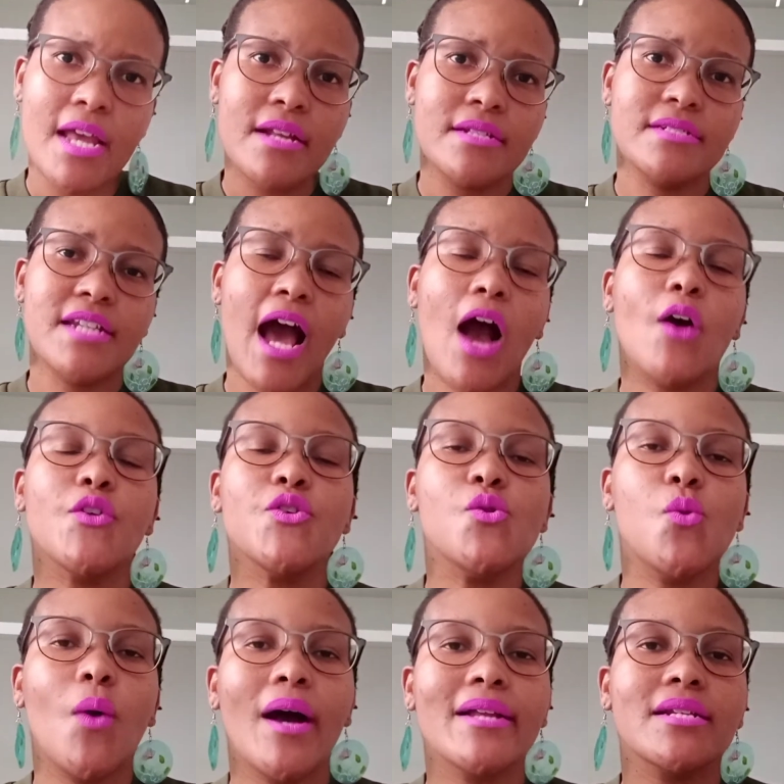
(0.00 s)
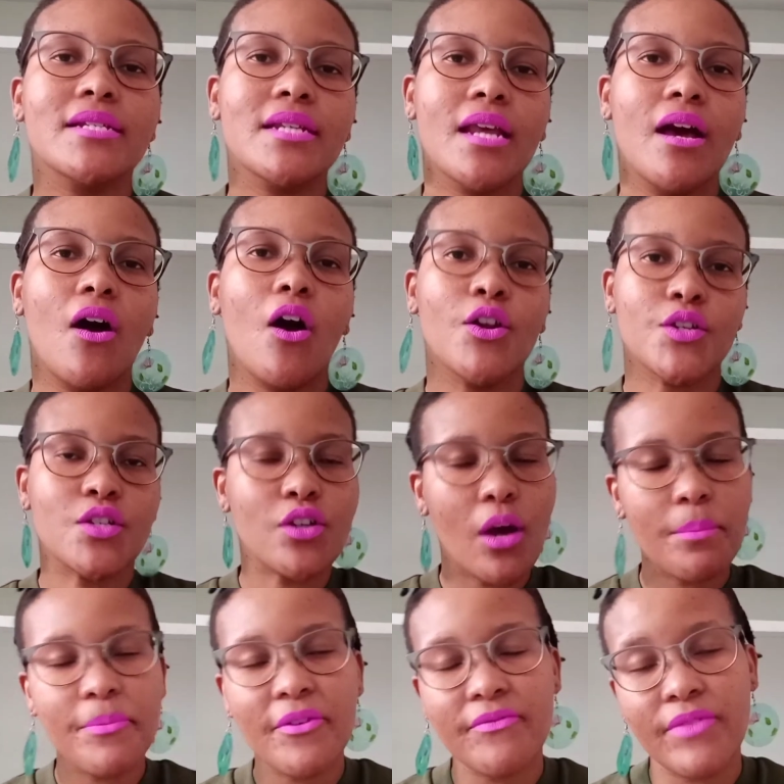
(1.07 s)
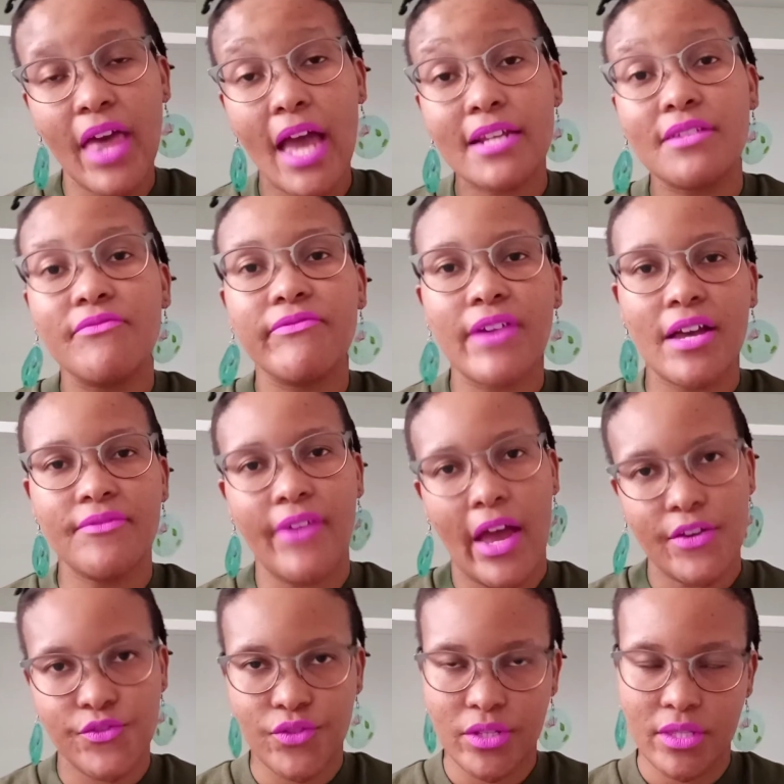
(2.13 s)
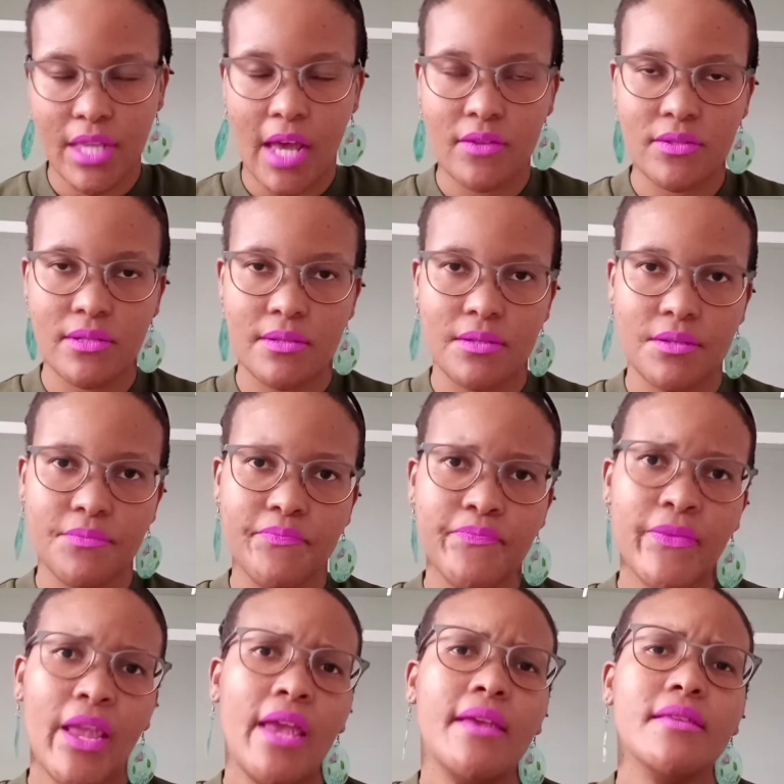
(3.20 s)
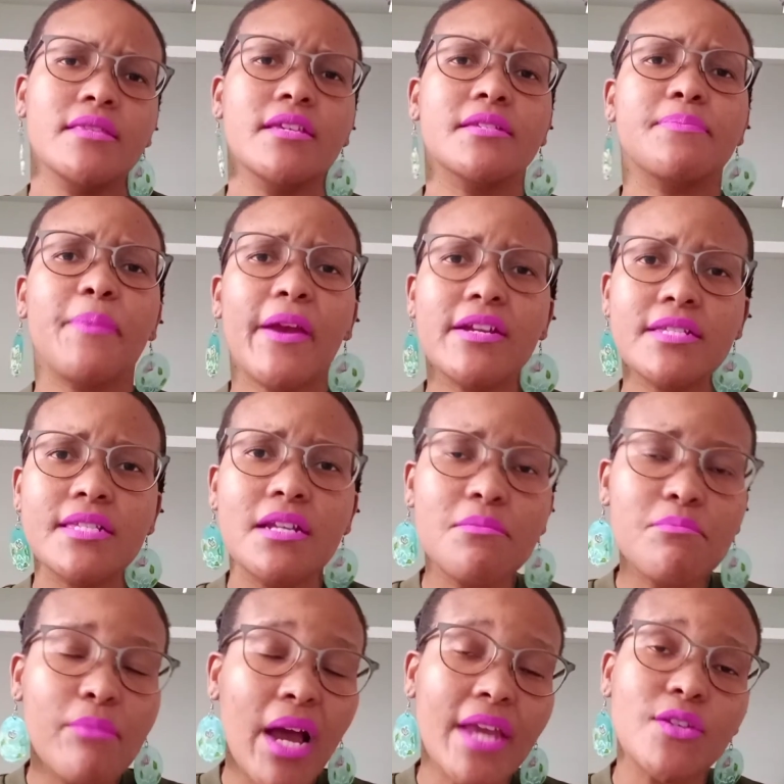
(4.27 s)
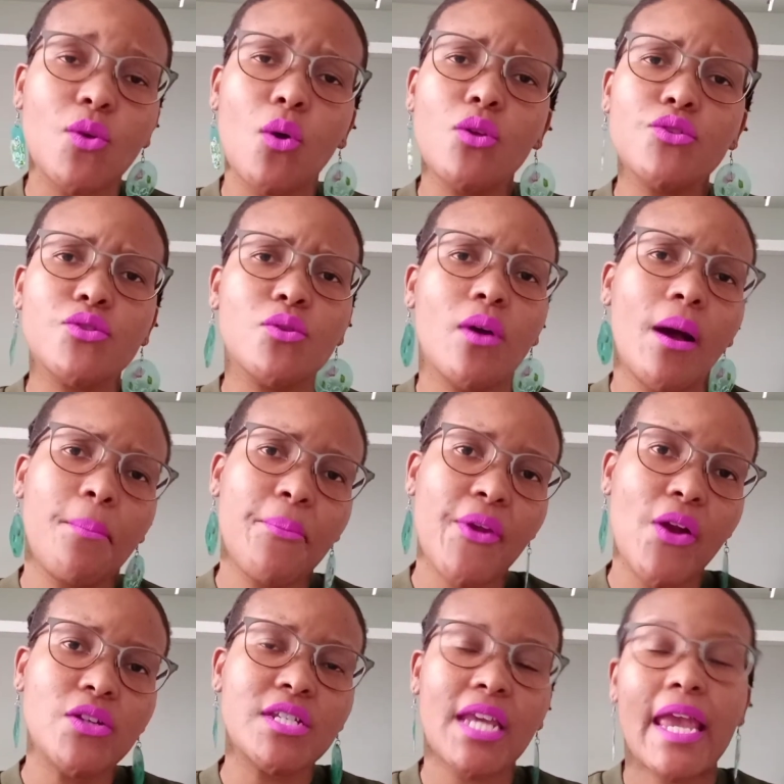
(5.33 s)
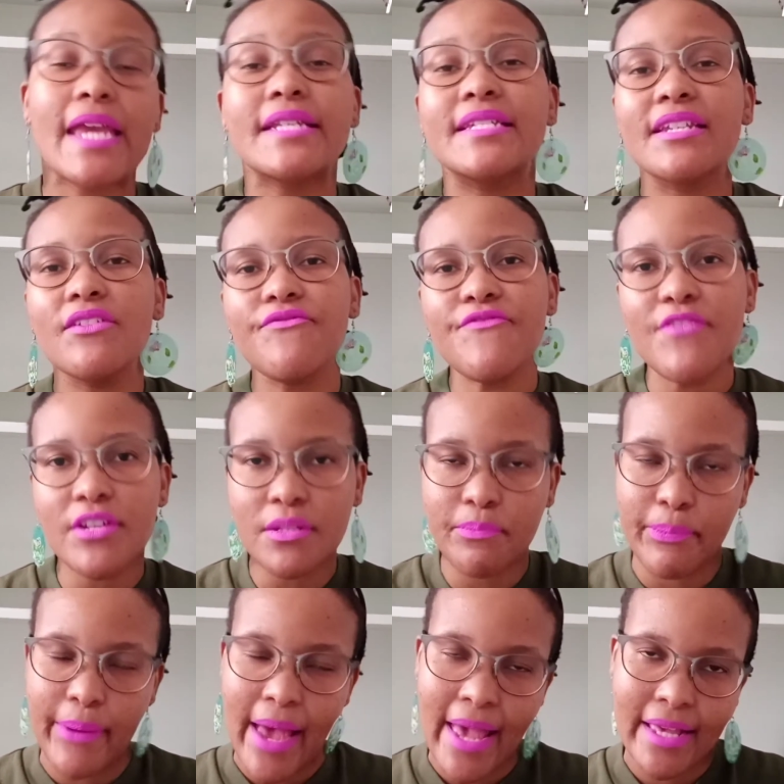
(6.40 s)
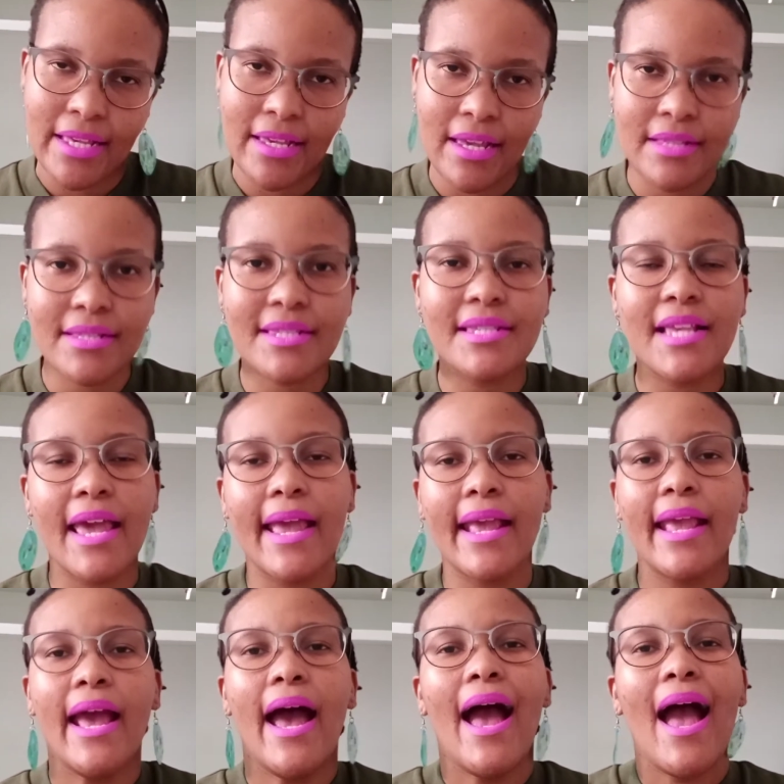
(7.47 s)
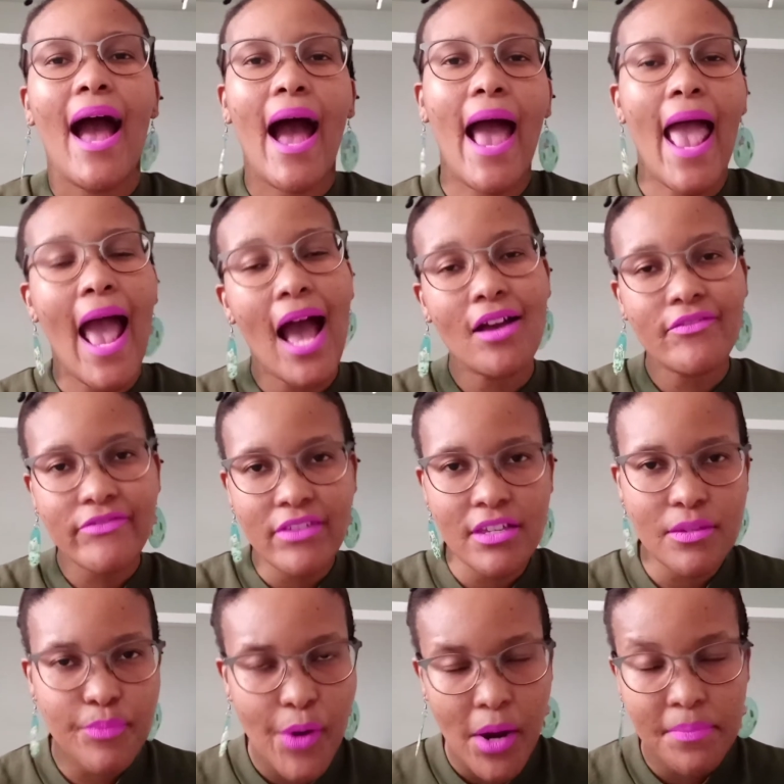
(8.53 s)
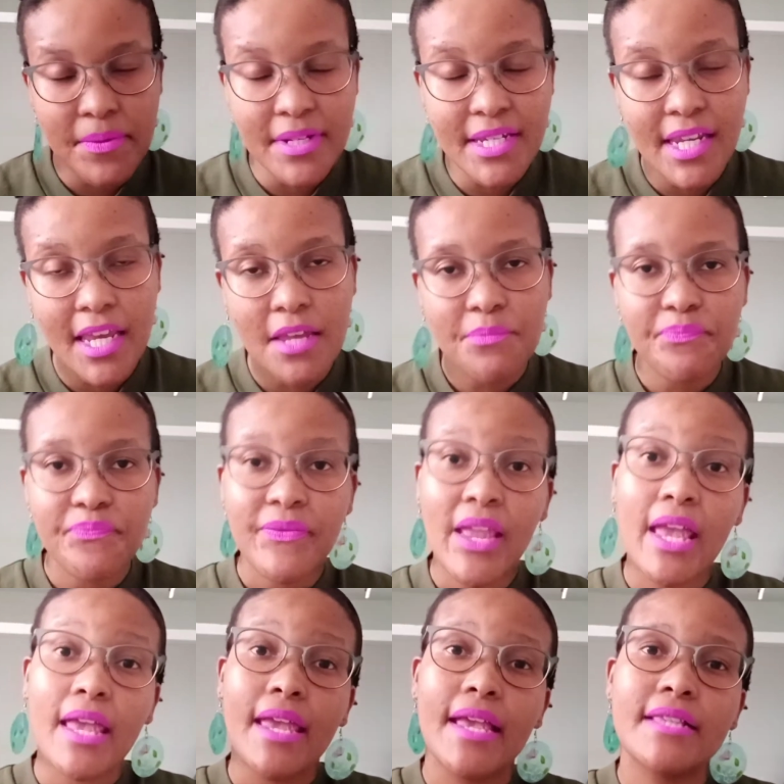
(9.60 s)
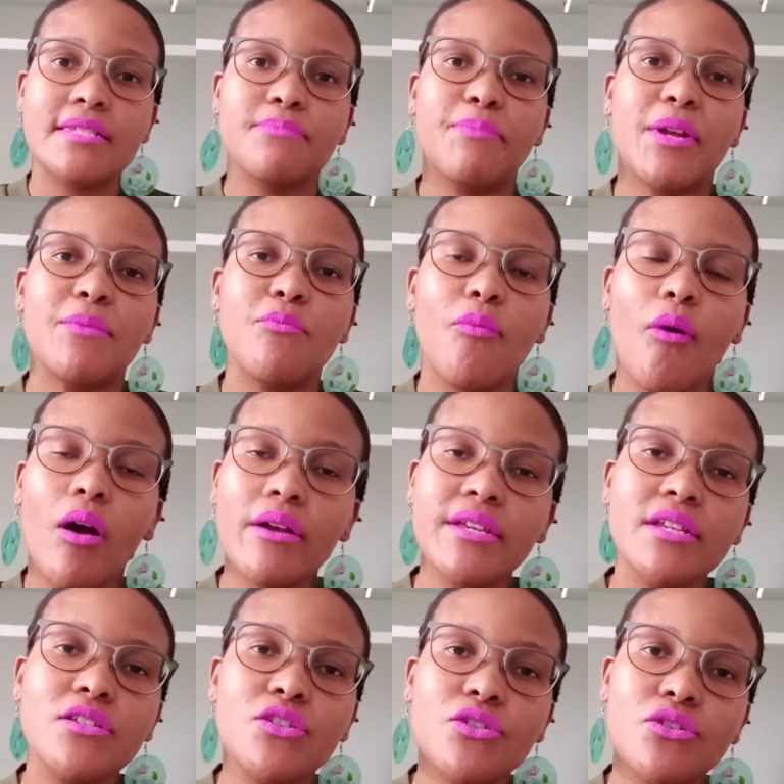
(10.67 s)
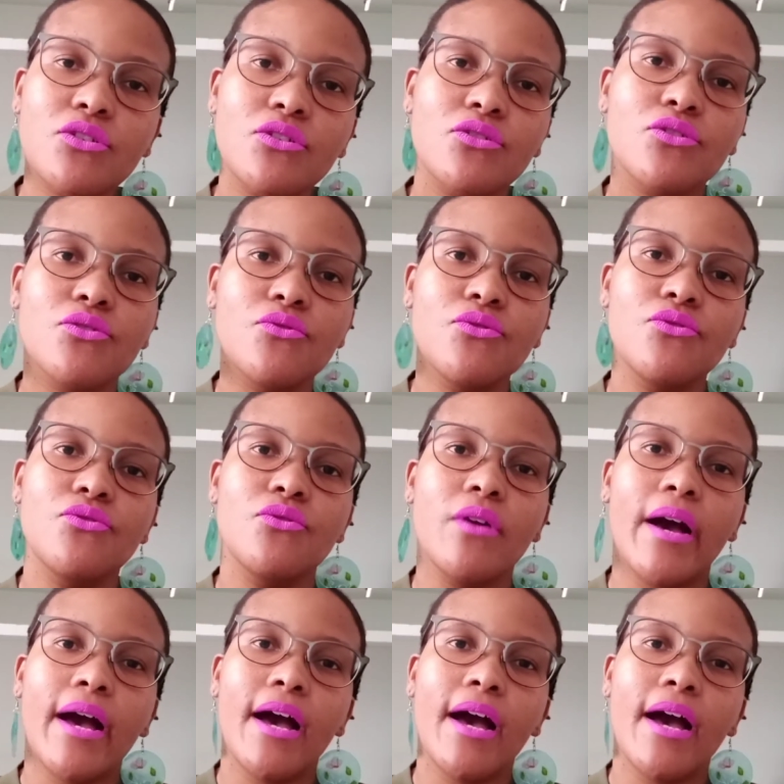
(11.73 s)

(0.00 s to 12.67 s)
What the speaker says: Now you want on top of that 500,000. This person might also approach a different bank and say, I have this property, it's been mortgaged to